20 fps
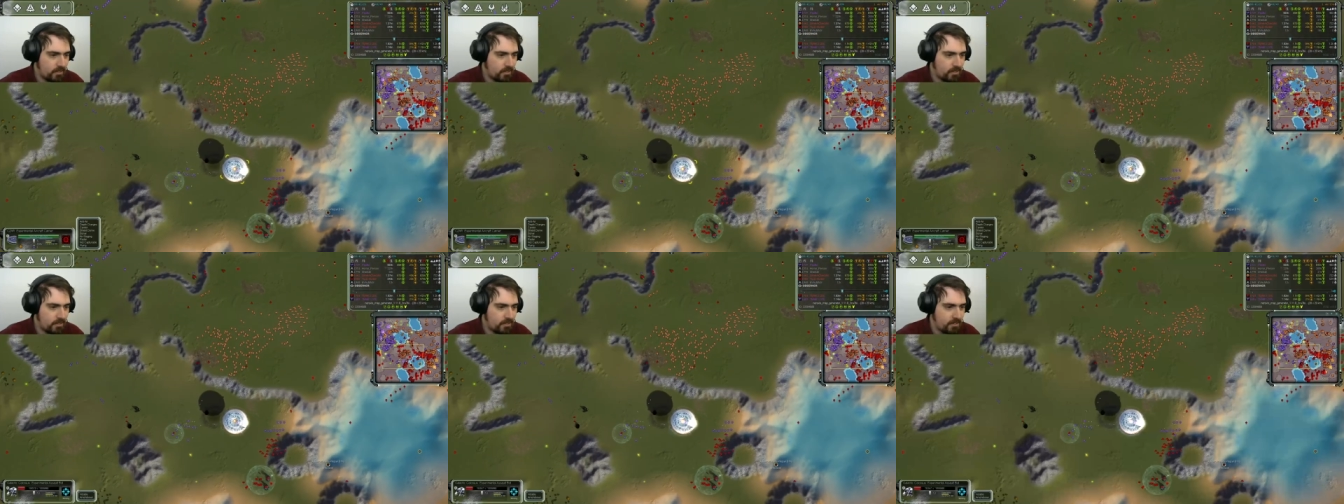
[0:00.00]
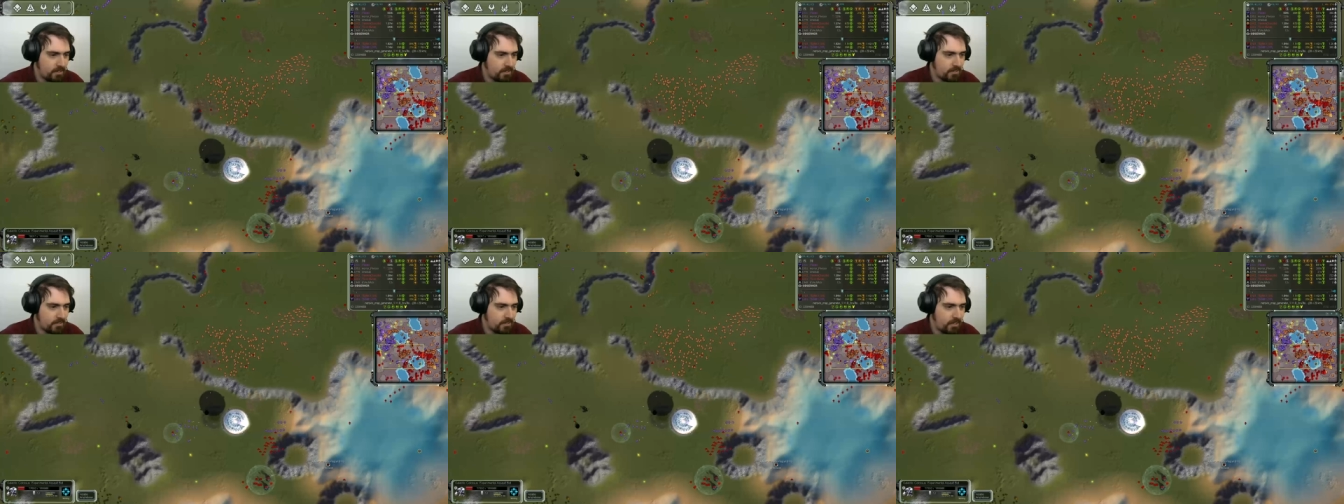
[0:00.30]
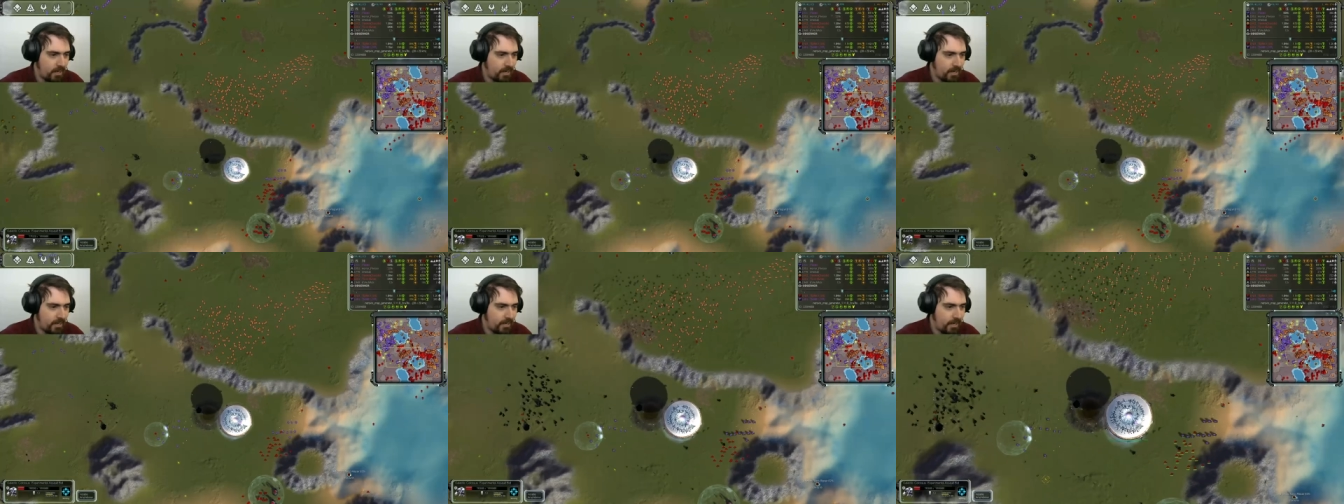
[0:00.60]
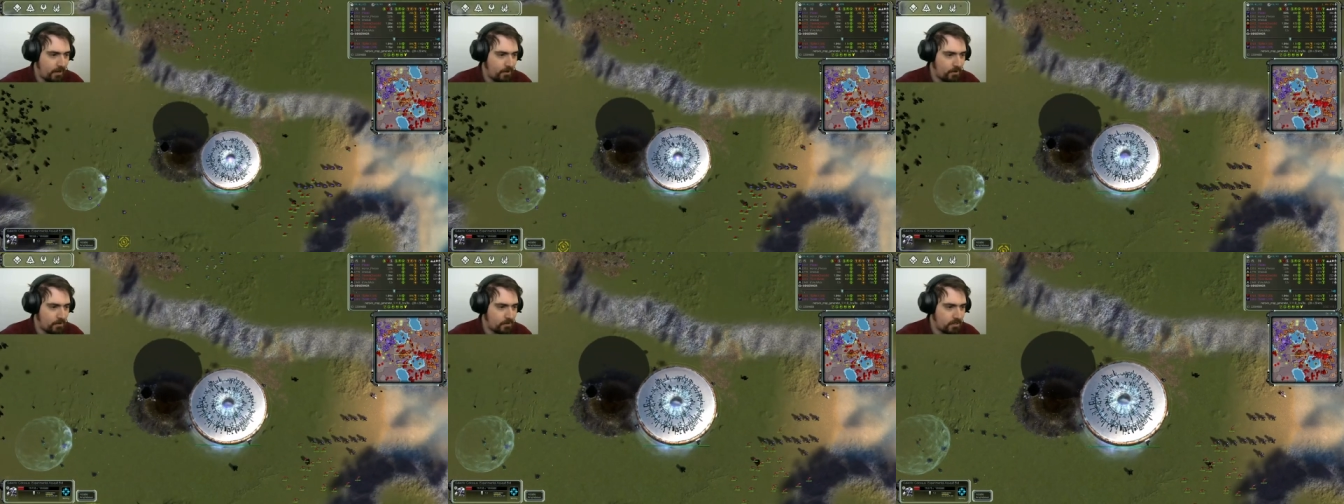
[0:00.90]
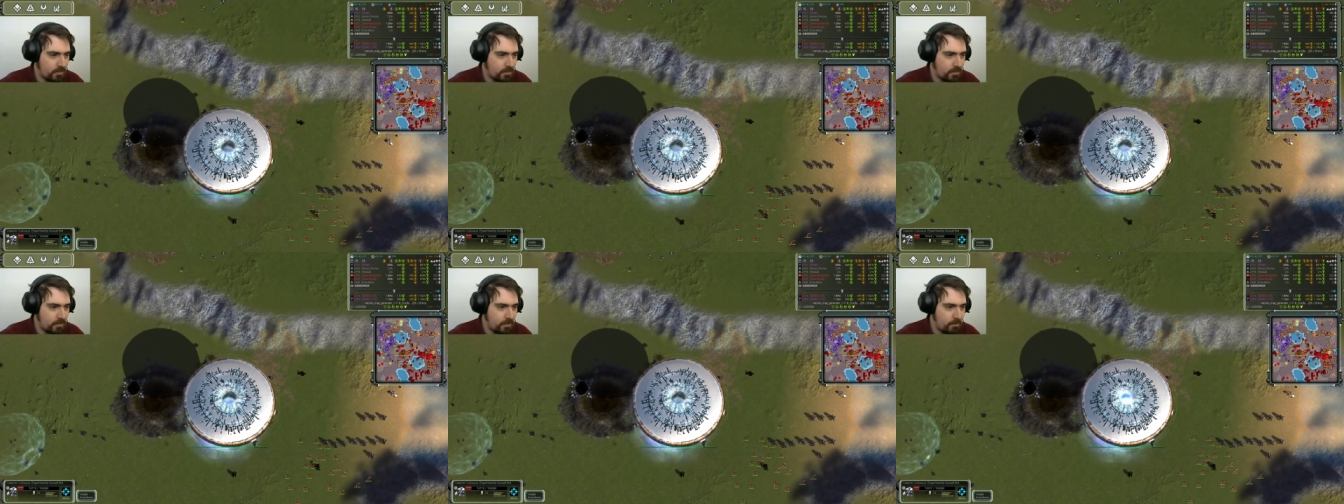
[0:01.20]
The Tsar's taken out
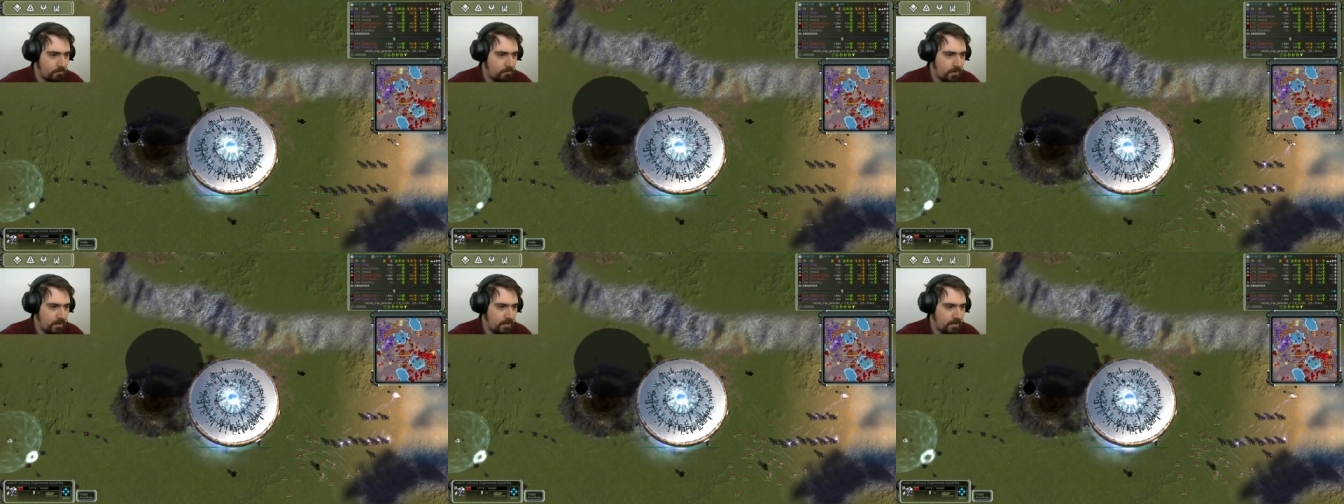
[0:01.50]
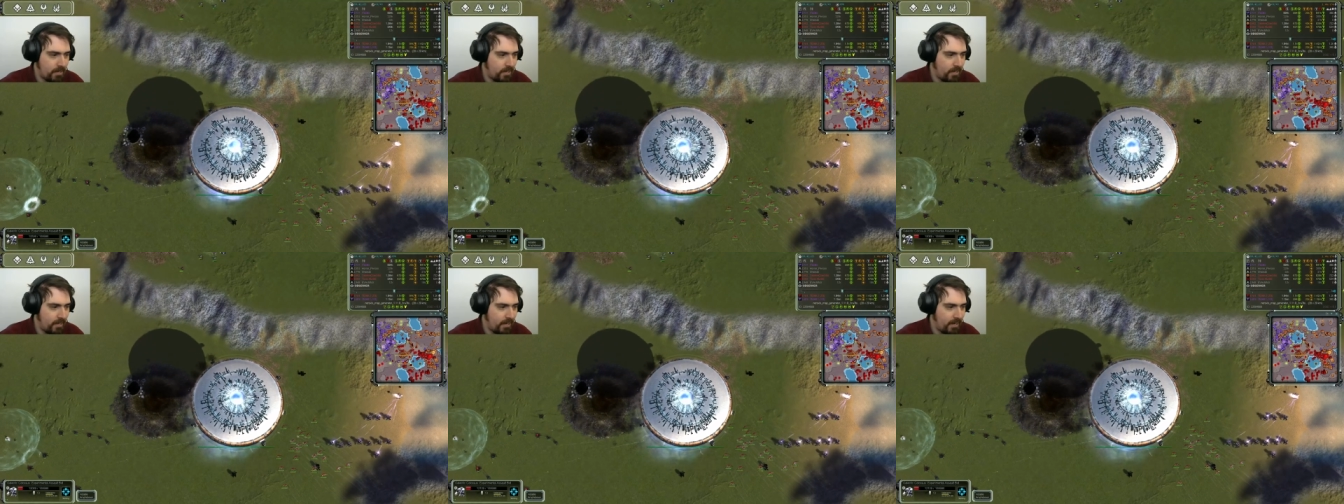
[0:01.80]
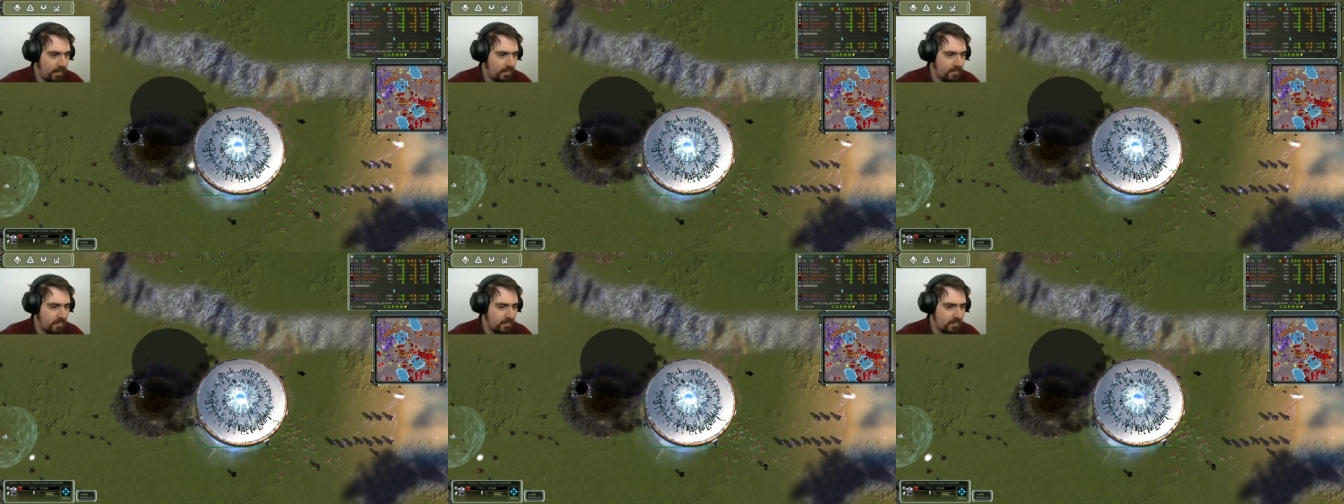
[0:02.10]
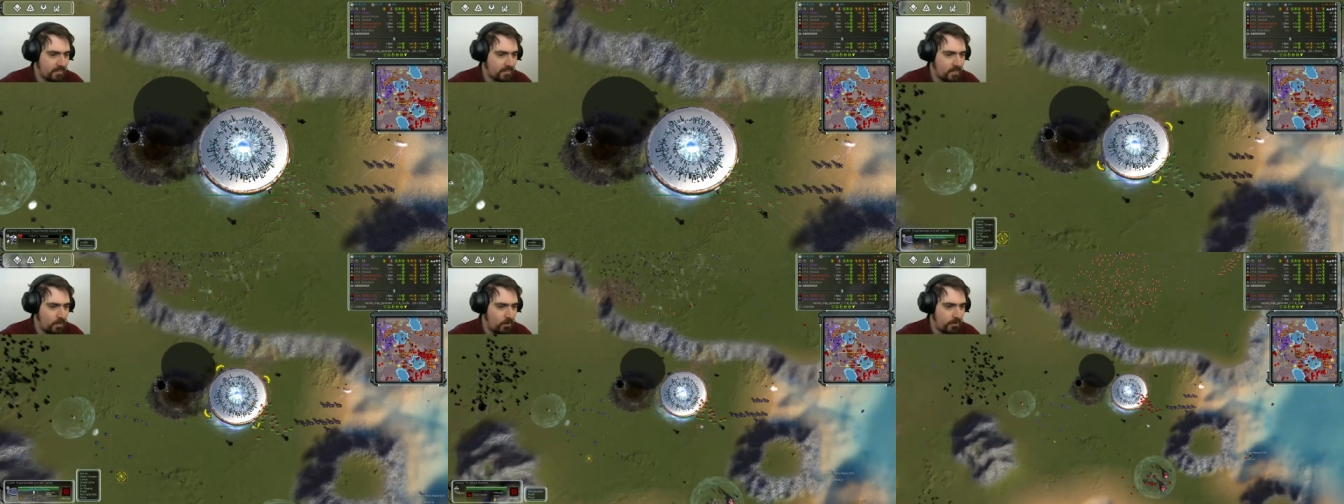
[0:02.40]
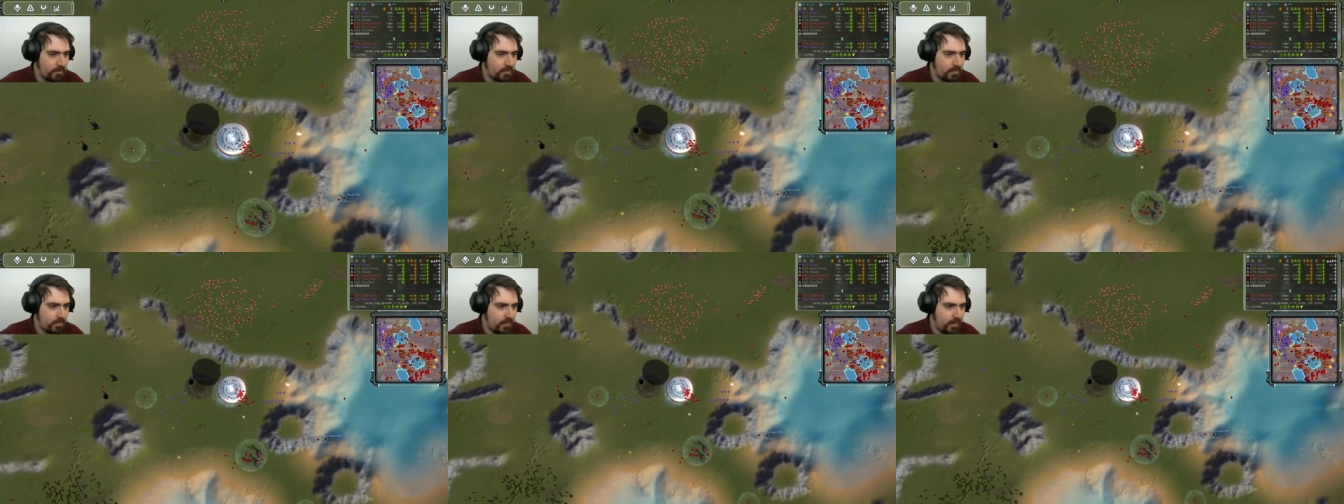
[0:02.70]
the monkey and it's
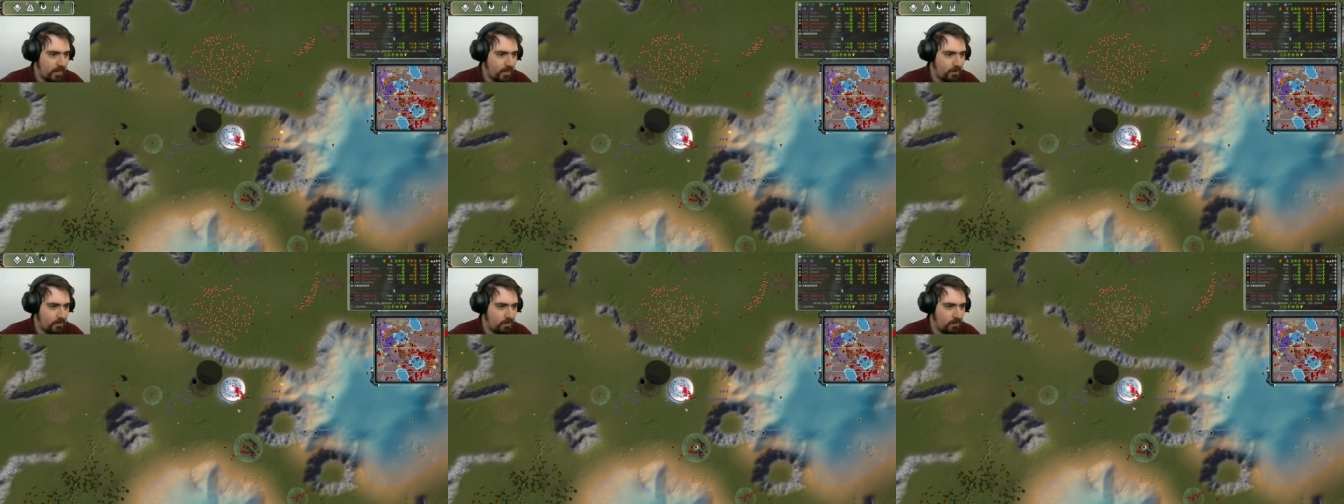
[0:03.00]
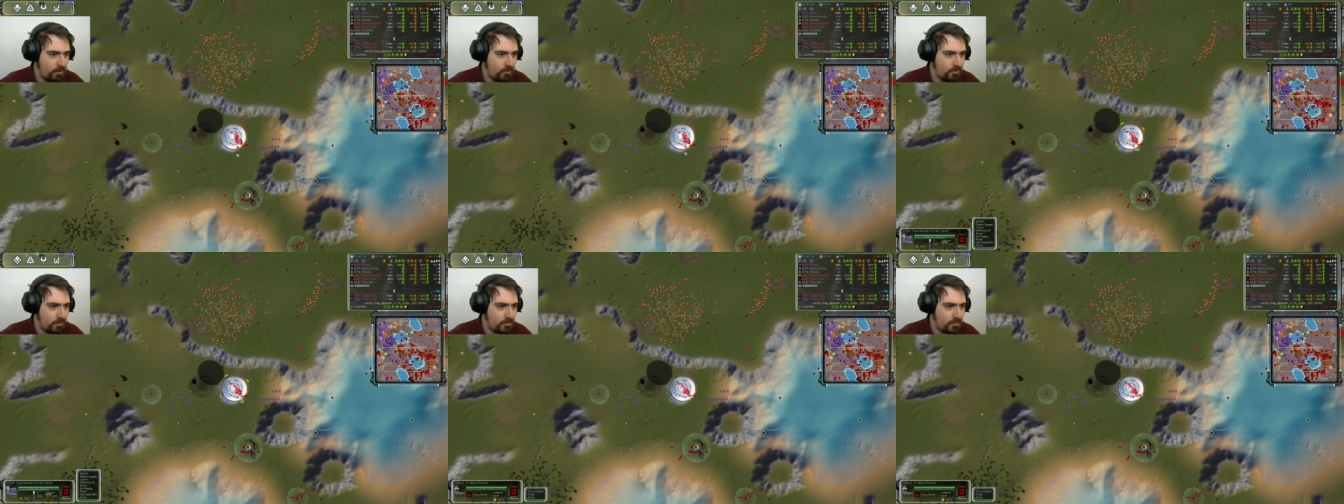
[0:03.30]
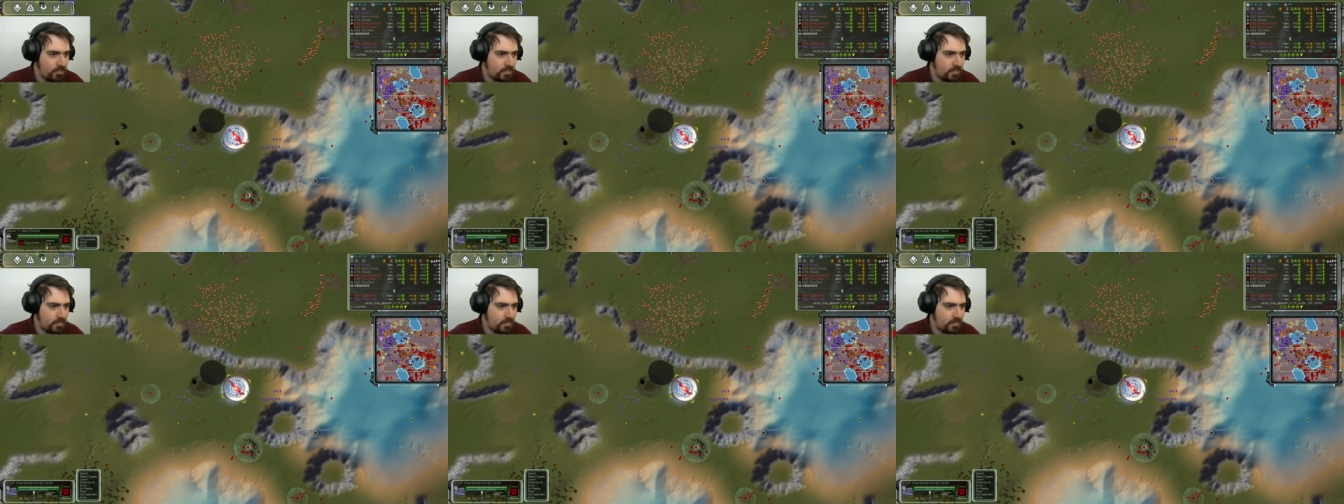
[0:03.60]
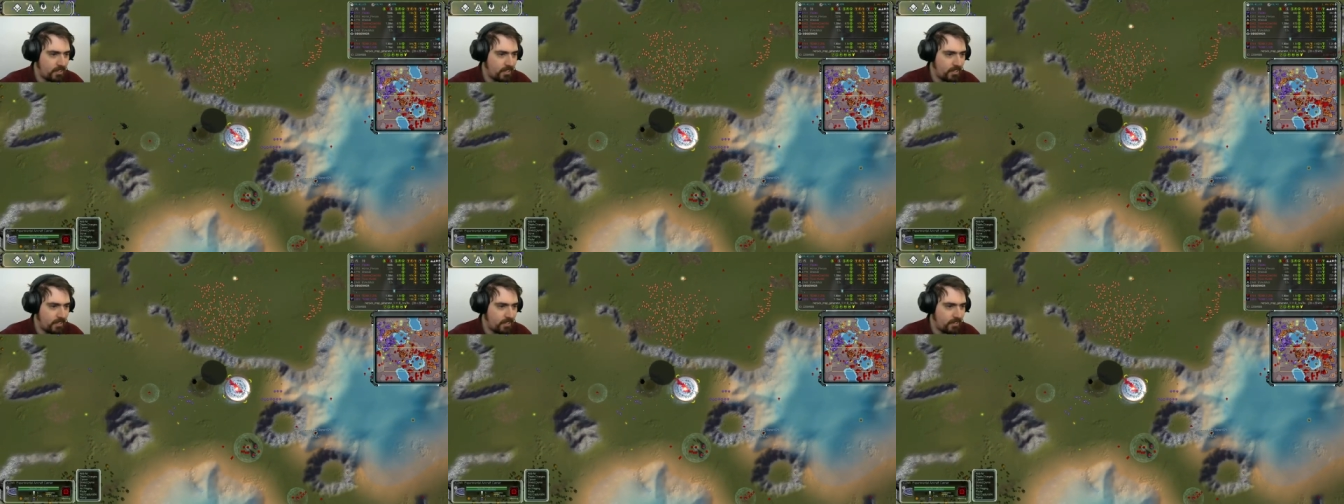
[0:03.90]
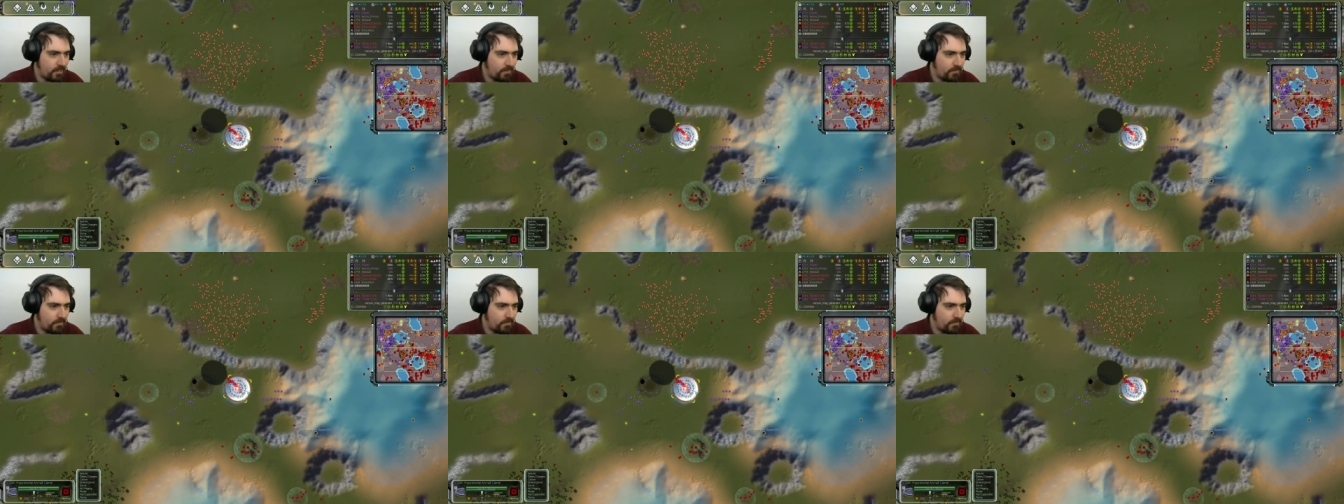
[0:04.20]
going to town on the GC.